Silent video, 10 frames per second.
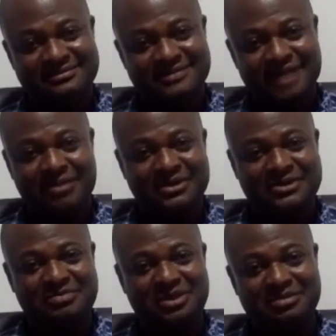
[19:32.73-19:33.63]

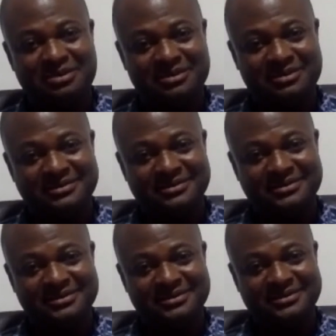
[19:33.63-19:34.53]
amongst people
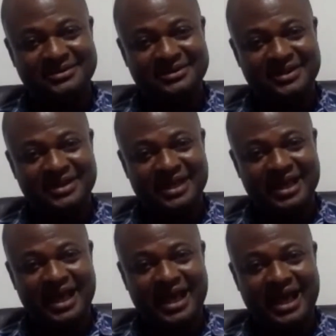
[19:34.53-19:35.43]

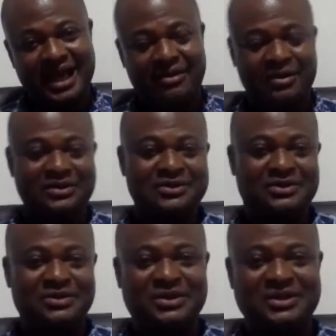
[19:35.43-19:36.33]
according
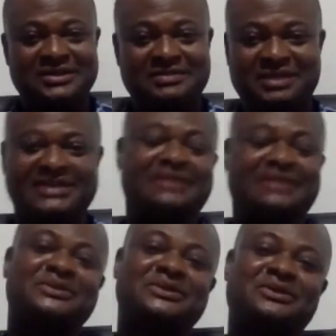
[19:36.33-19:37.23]
to his
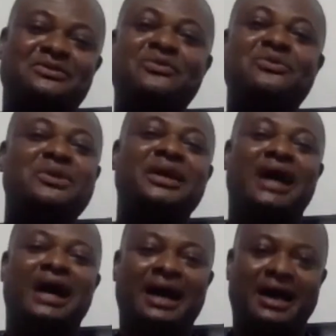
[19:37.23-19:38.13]
perception of who they
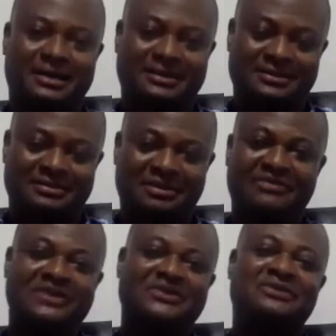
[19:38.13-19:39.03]
are by
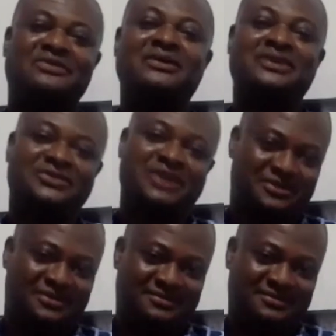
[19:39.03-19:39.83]
virtue of how they dress.